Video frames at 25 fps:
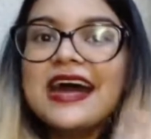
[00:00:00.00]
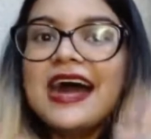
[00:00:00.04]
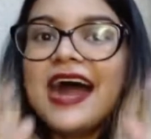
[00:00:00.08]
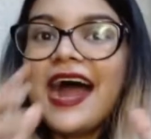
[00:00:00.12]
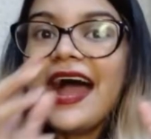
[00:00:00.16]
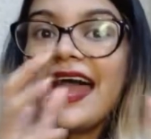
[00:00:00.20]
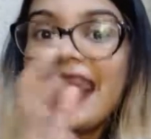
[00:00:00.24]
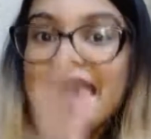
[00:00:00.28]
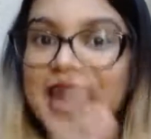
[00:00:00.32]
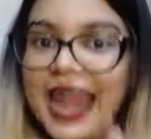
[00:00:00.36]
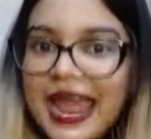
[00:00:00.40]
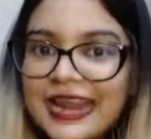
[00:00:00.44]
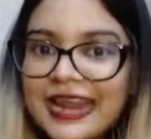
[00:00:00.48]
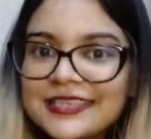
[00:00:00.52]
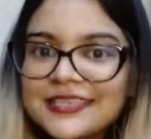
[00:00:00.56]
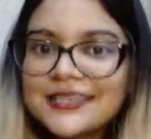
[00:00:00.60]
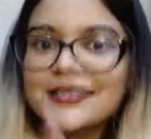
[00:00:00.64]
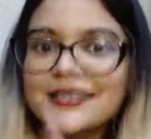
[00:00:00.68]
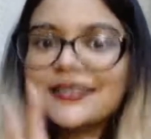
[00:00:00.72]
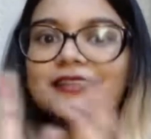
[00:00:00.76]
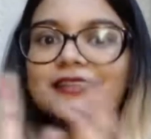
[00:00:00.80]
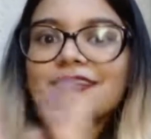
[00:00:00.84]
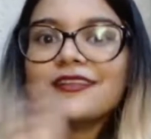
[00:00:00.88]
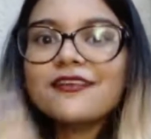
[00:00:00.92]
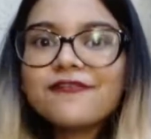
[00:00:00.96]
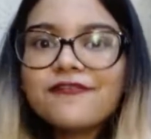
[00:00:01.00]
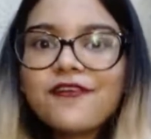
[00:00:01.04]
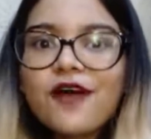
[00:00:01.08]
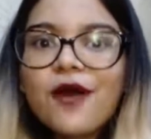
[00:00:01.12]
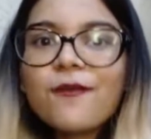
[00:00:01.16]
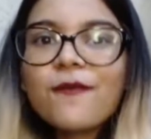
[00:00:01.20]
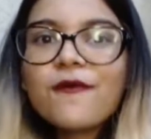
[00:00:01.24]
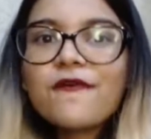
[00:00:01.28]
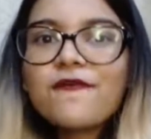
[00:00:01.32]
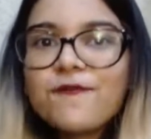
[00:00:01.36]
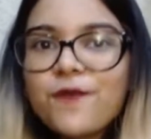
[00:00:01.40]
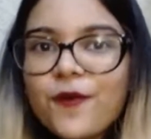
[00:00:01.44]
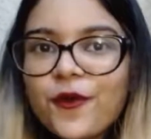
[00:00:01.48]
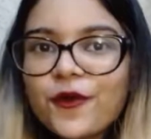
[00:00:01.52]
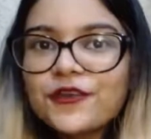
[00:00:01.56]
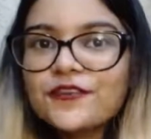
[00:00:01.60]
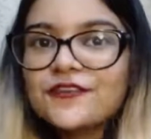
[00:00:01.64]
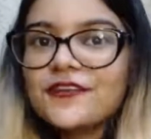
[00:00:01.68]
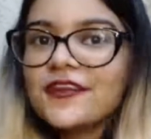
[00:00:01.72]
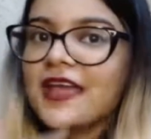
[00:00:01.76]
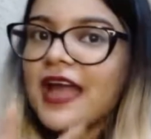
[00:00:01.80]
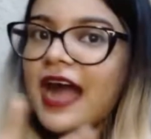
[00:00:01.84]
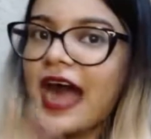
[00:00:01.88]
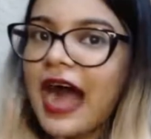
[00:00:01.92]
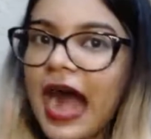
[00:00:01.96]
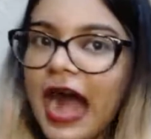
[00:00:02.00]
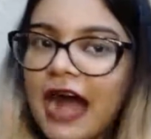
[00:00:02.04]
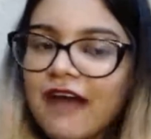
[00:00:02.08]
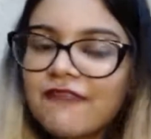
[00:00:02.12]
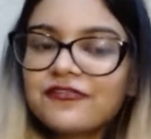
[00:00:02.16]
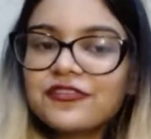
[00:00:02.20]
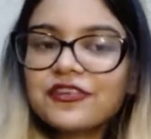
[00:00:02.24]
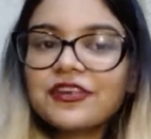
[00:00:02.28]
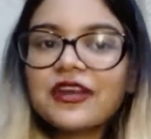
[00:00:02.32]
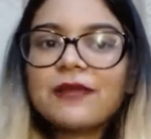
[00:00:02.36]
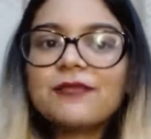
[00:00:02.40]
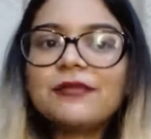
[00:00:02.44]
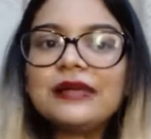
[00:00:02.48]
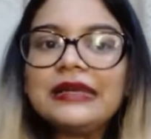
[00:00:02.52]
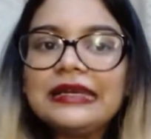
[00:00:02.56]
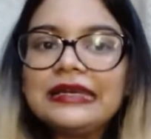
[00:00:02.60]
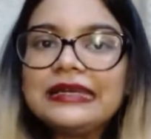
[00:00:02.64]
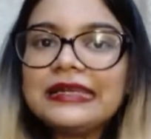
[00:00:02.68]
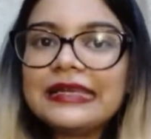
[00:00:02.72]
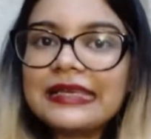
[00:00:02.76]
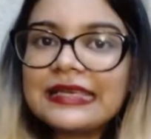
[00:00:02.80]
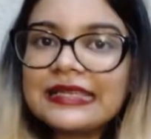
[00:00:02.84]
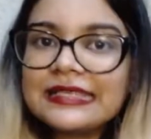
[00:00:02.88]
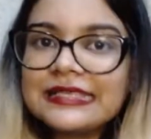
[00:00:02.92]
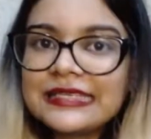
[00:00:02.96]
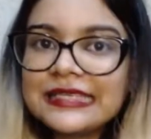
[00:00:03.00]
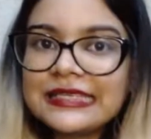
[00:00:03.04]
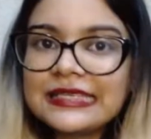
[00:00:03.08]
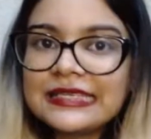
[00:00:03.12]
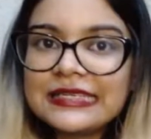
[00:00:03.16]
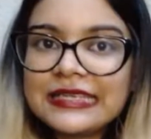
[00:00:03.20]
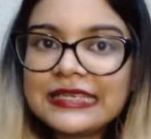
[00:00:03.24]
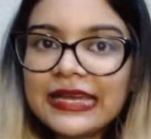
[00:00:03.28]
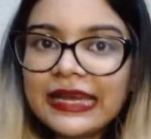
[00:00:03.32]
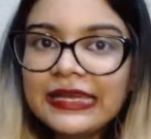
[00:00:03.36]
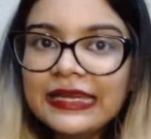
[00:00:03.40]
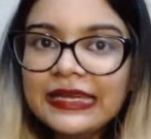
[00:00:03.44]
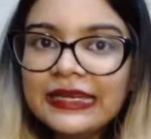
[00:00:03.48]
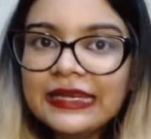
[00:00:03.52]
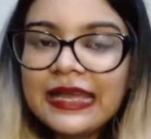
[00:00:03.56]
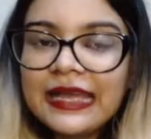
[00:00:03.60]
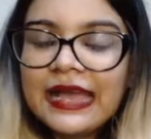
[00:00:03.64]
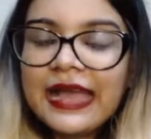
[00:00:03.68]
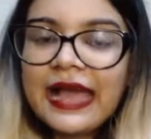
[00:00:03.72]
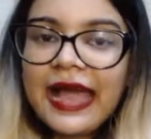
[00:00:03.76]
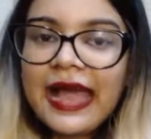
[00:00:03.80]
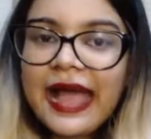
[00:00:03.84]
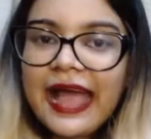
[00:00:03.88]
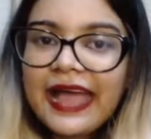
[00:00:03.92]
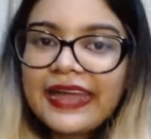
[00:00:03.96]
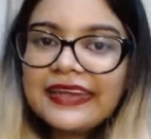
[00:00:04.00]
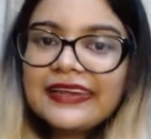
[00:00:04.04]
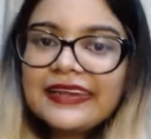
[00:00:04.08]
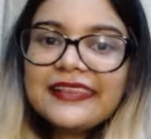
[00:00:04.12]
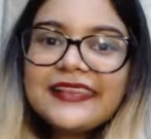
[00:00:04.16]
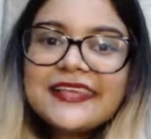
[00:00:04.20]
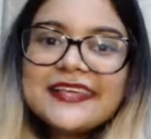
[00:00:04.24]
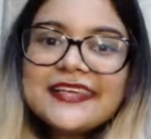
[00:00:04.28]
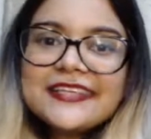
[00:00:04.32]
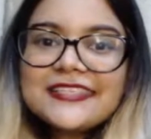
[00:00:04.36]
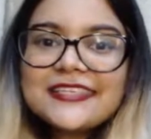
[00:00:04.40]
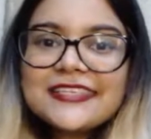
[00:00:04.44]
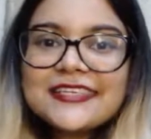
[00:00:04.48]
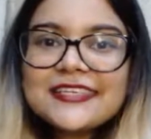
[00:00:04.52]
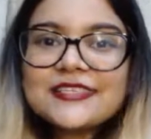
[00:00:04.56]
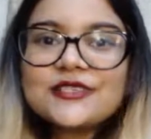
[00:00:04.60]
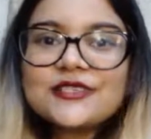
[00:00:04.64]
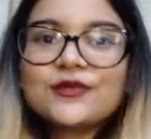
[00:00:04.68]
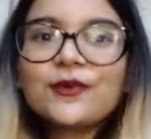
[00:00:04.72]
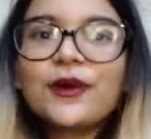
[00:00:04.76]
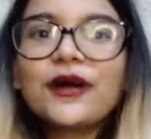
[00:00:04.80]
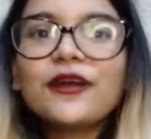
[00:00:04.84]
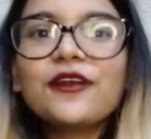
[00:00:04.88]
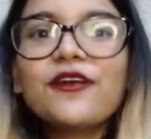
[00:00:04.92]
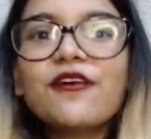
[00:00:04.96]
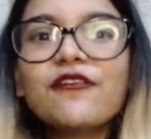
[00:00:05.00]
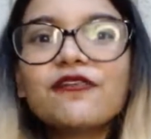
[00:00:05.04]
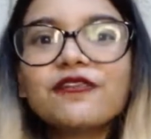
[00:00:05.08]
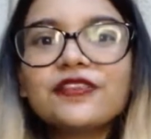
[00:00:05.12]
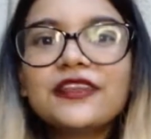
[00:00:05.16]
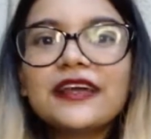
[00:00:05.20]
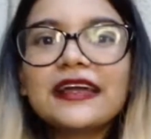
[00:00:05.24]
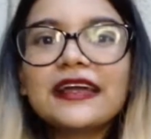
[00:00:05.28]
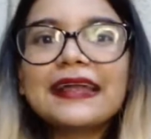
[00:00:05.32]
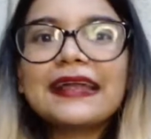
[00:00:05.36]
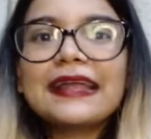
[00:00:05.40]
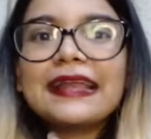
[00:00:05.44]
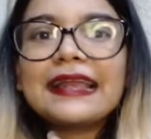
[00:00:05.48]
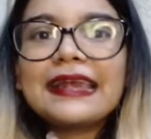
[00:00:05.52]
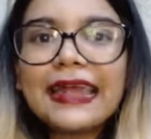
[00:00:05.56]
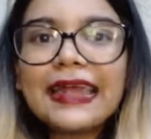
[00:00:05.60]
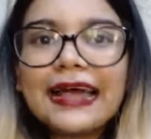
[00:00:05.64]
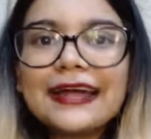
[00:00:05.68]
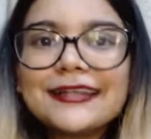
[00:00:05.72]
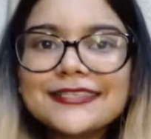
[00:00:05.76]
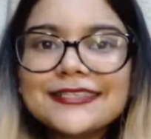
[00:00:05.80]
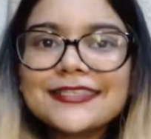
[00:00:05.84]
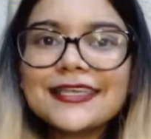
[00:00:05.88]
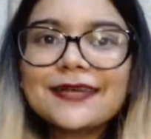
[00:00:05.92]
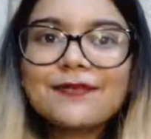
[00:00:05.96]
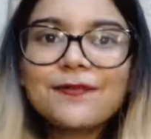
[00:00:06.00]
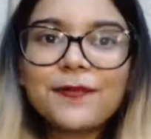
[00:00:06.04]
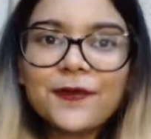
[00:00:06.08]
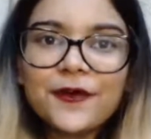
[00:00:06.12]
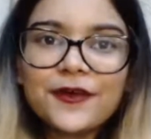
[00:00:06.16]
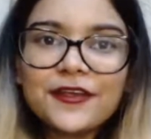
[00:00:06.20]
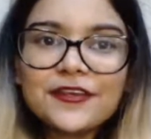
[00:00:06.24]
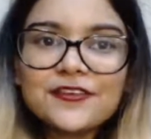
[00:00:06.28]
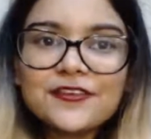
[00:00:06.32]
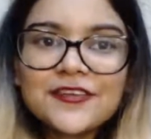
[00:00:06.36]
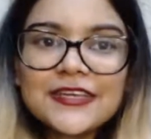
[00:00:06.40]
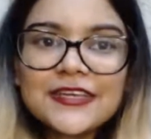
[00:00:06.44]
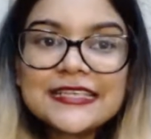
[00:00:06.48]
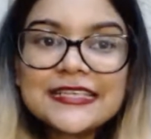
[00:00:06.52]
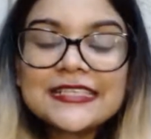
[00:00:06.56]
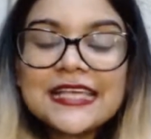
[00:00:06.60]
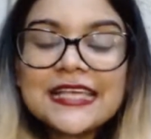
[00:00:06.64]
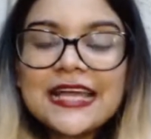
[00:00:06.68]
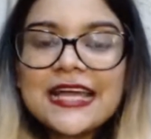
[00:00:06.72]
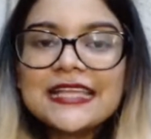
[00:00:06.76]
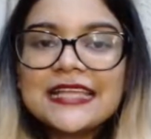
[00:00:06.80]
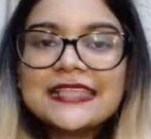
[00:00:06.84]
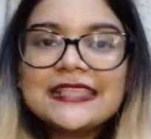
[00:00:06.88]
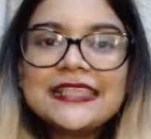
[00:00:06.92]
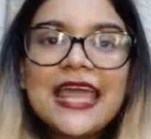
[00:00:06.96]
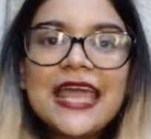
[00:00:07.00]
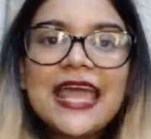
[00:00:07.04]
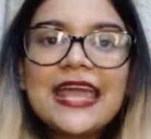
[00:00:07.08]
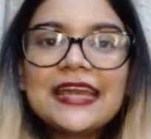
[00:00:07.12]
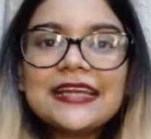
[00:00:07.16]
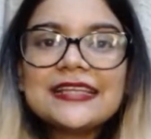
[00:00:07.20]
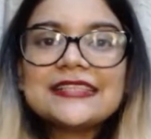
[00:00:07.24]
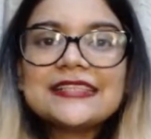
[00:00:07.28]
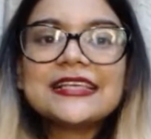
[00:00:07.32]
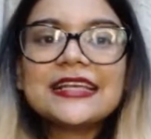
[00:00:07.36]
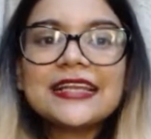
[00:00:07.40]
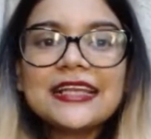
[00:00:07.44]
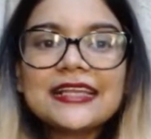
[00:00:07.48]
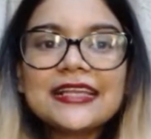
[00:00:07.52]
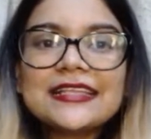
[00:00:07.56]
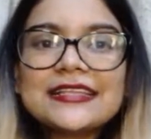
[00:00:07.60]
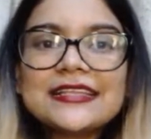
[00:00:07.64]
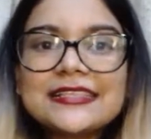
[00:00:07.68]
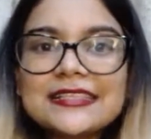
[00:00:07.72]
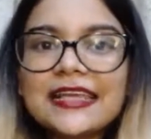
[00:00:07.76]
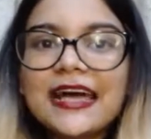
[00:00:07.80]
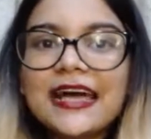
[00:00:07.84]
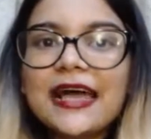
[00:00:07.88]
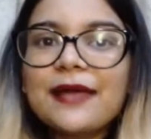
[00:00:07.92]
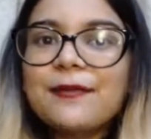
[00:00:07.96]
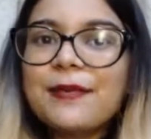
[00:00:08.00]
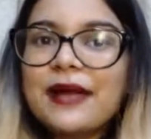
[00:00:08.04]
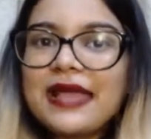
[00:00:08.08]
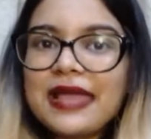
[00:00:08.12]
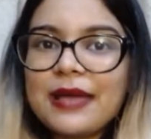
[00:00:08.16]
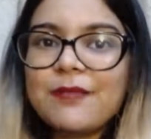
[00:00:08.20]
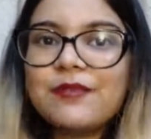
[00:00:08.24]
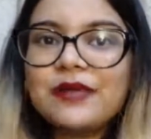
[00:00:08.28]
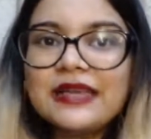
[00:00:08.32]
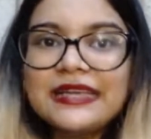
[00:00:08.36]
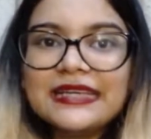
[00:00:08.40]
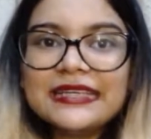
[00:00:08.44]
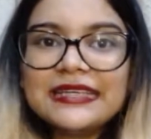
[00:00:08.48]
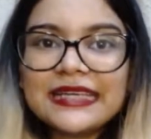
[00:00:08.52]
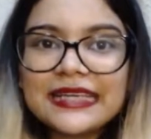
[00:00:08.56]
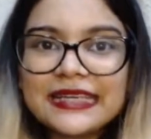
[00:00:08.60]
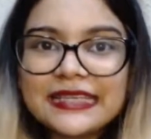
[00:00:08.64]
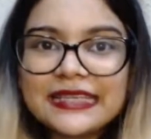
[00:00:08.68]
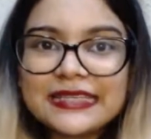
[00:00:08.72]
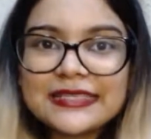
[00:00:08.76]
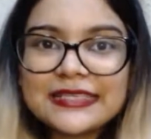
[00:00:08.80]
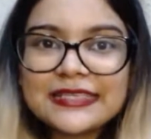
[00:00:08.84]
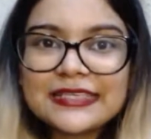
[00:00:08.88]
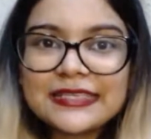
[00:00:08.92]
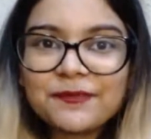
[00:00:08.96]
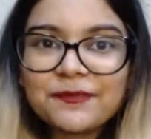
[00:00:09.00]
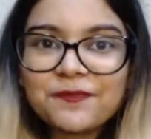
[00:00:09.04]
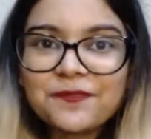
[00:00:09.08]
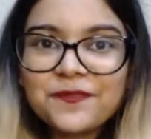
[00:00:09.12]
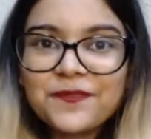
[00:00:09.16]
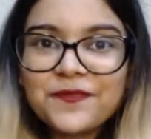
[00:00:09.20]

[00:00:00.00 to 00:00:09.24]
A letter in the form of poetry after Emily Dickinson died, and this is one of the classic poetries, There Is Another Sky by Emily Dickinson.